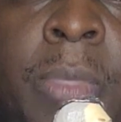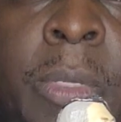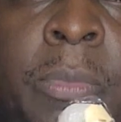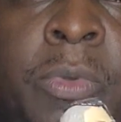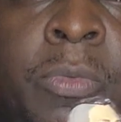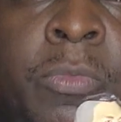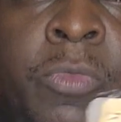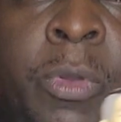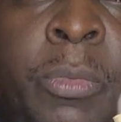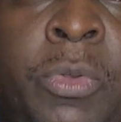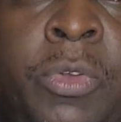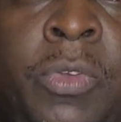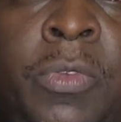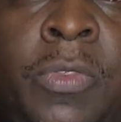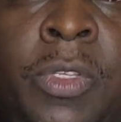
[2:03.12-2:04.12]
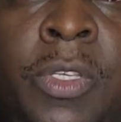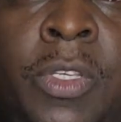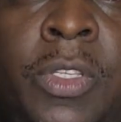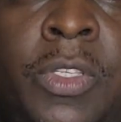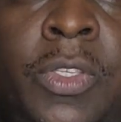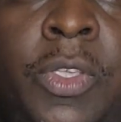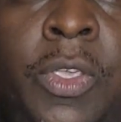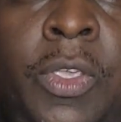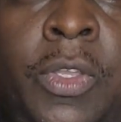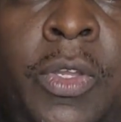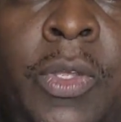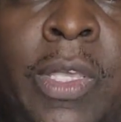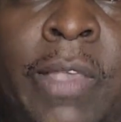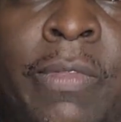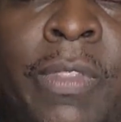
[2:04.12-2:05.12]
be removed, so you're
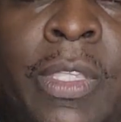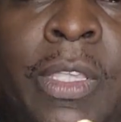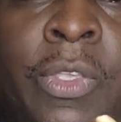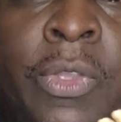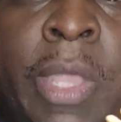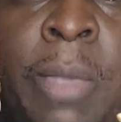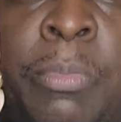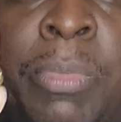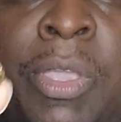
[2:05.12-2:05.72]
not